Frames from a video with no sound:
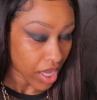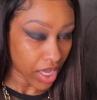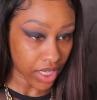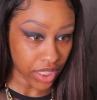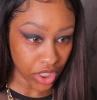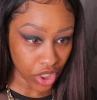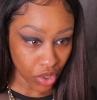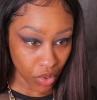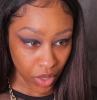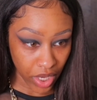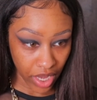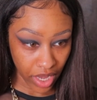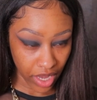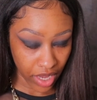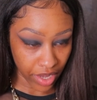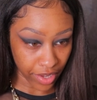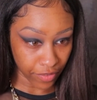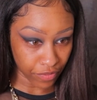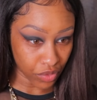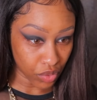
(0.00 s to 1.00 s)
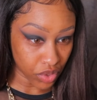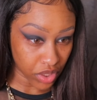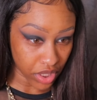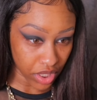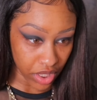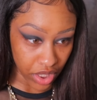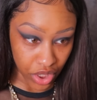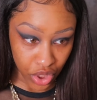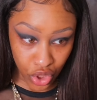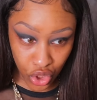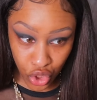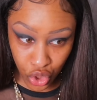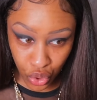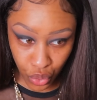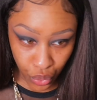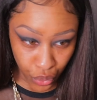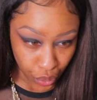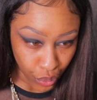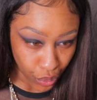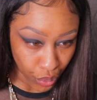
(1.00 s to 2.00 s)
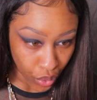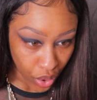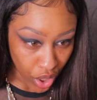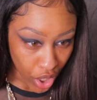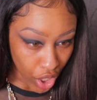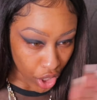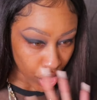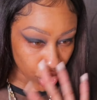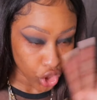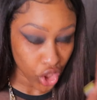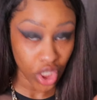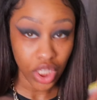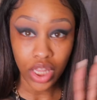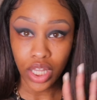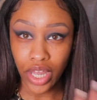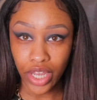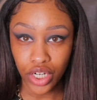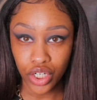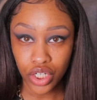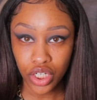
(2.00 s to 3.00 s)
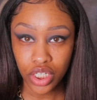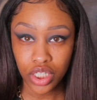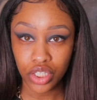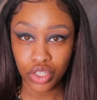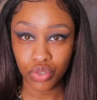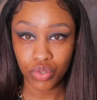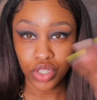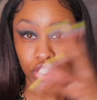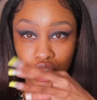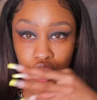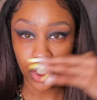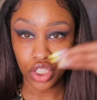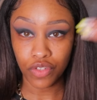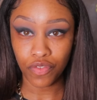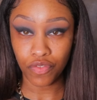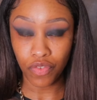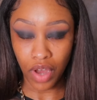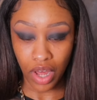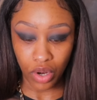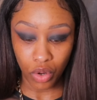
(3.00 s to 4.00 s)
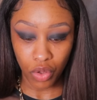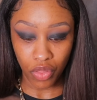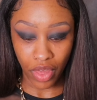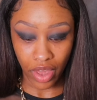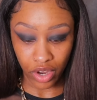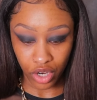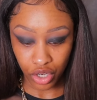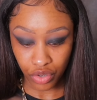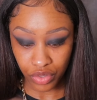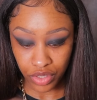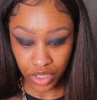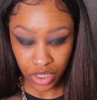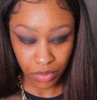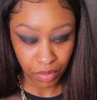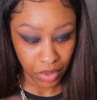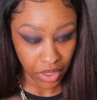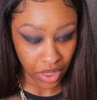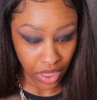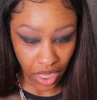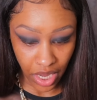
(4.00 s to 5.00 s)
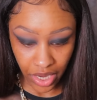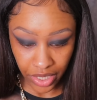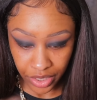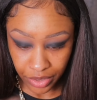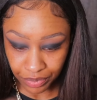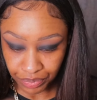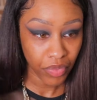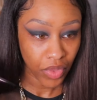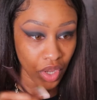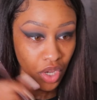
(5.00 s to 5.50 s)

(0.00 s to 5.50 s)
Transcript: It's okay if you didn't do your liner, because you can just follow that crisp line.